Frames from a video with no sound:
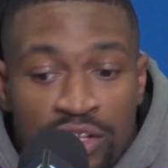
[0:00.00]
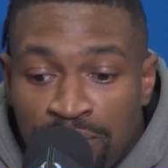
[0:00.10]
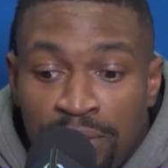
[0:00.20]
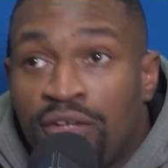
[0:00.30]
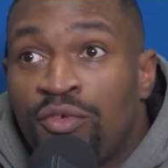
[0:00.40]
he's
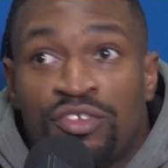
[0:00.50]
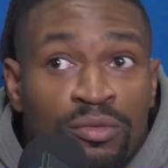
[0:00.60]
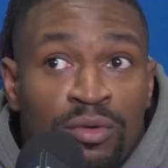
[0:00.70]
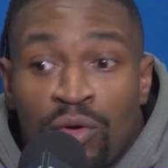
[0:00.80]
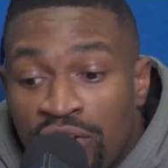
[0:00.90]
been to a
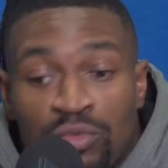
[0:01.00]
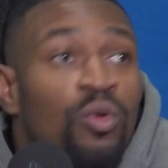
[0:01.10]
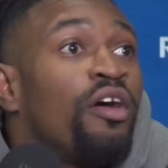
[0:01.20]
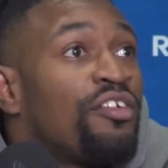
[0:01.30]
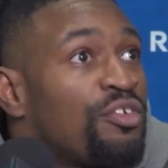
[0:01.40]
Super Bowl, he's
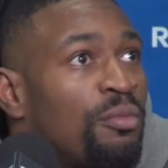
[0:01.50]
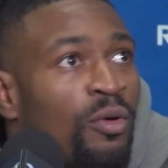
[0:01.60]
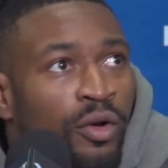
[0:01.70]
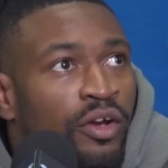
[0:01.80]
won a Super Bowl.